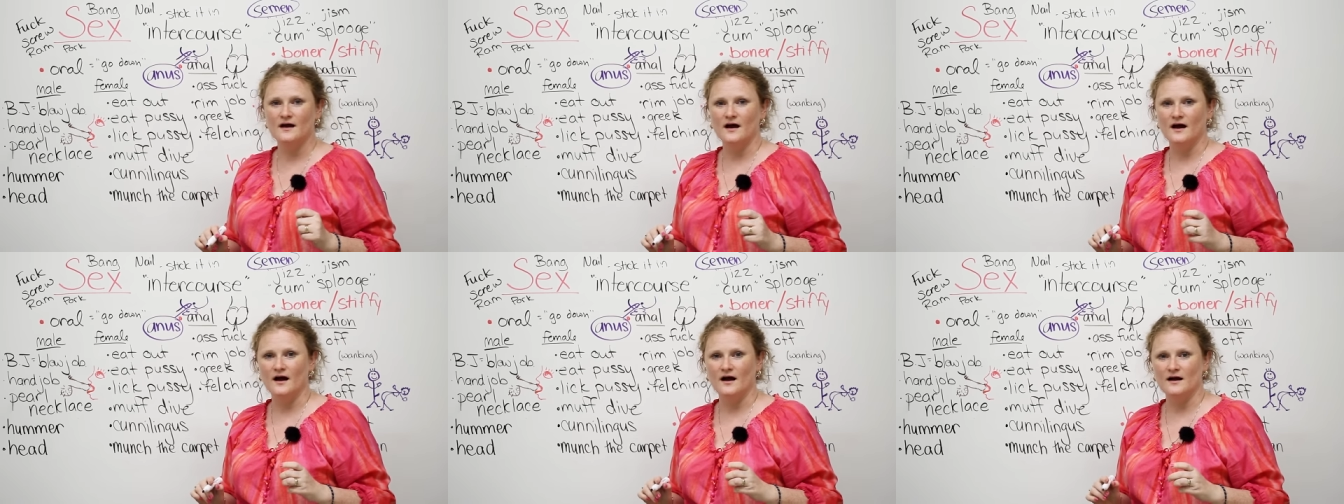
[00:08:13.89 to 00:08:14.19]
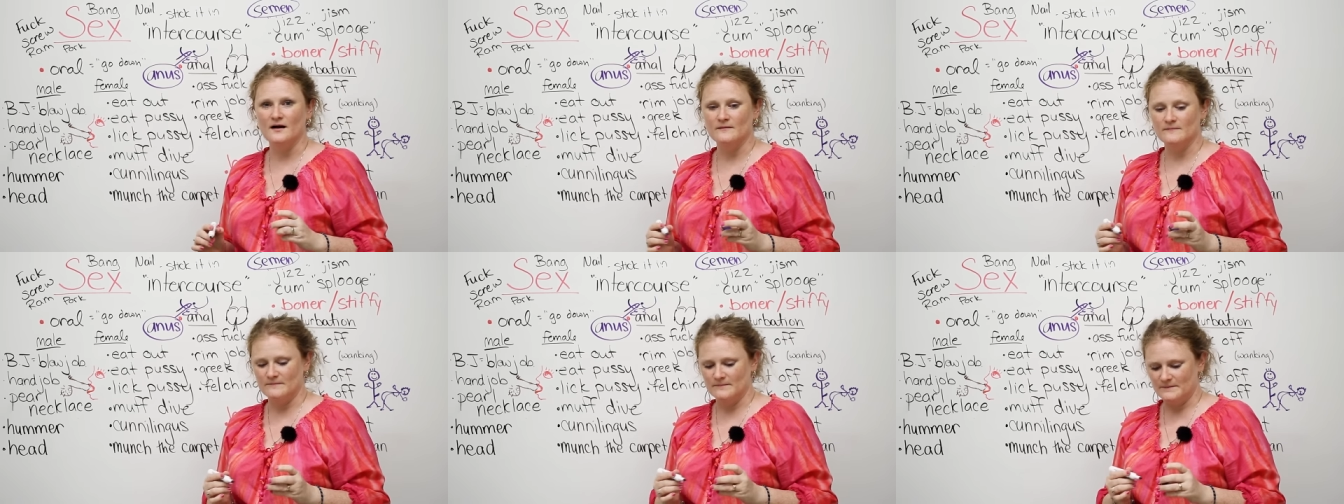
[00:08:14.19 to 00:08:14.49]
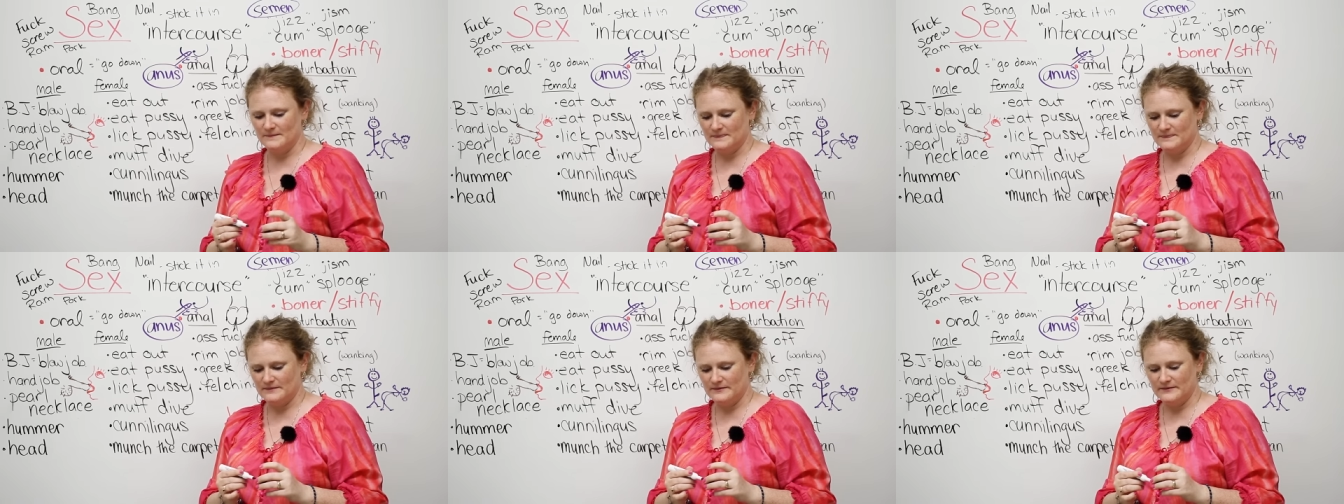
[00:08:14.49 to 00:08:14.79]

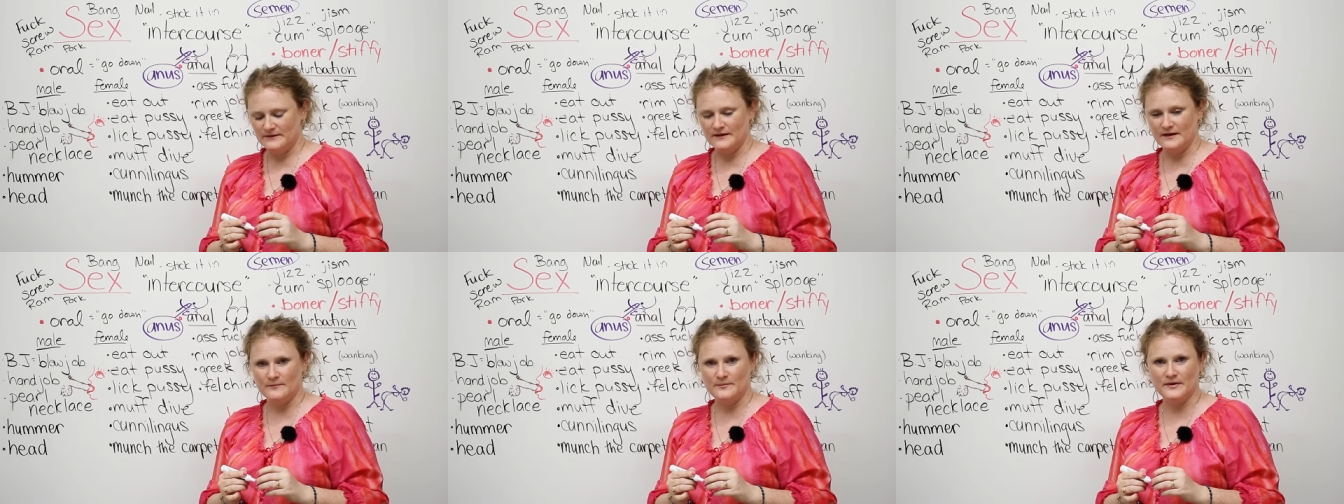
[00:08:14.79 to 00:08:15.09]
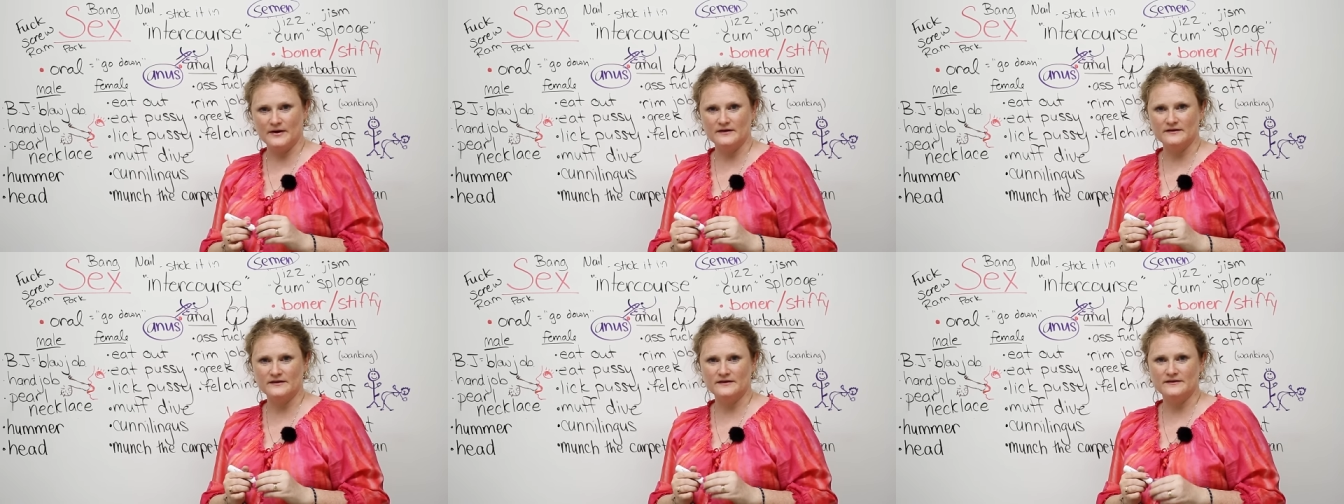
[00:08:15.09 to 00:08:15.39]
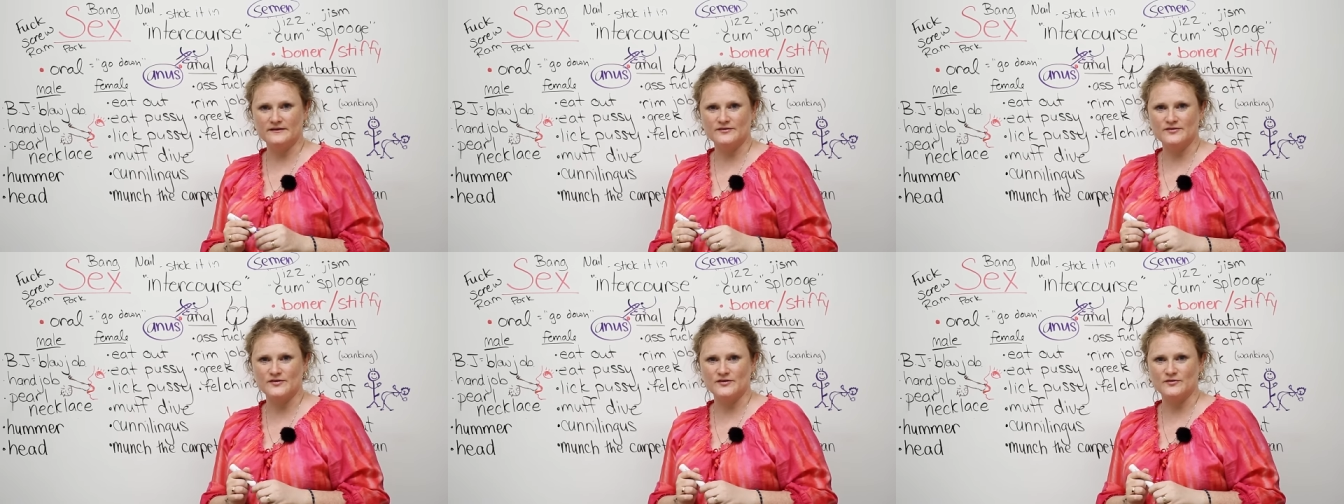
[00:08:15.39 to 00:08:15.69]
Um, apparently,
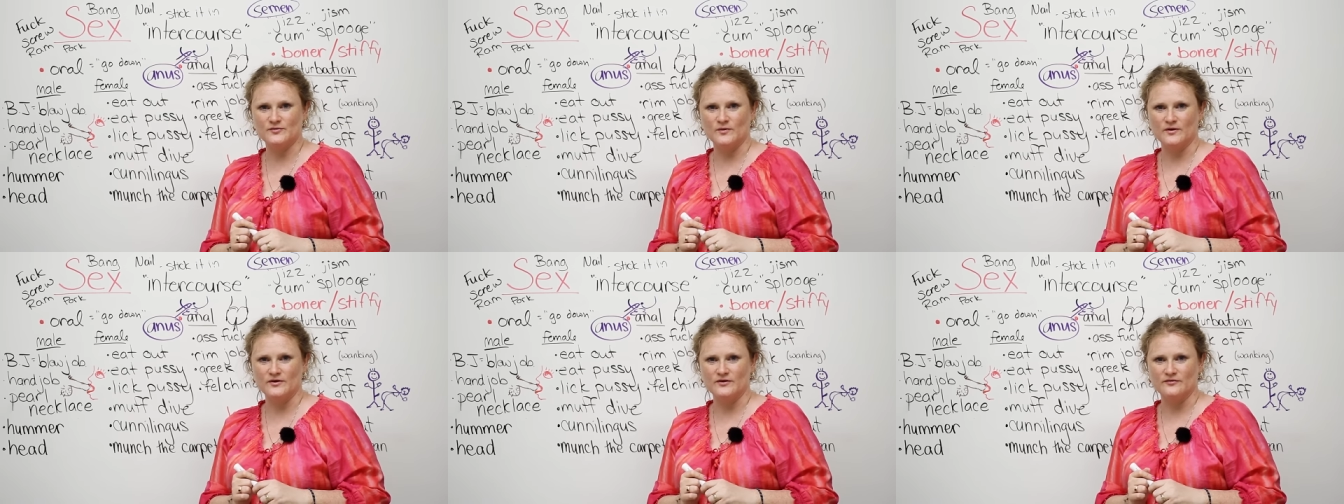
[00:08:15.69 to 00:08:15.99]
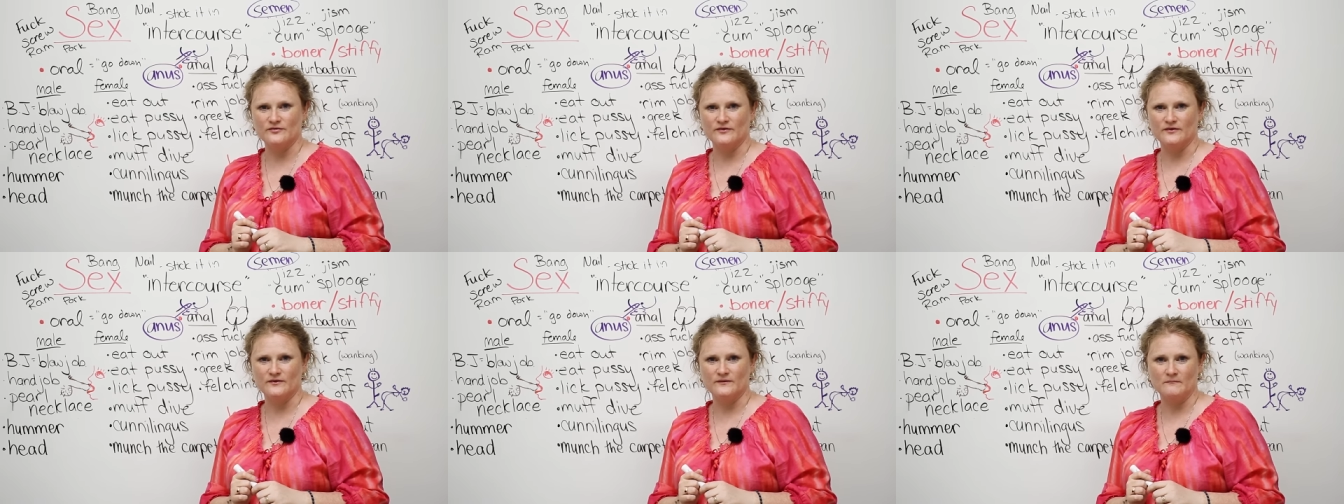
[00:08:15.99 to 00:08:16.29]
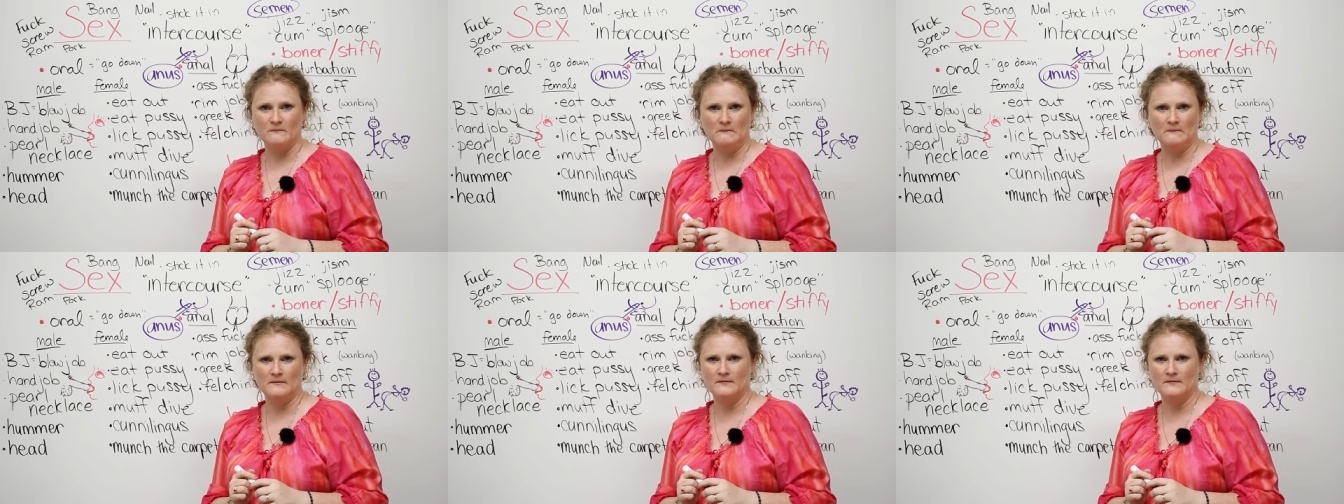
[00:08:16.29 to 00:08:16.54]
this is wonderful.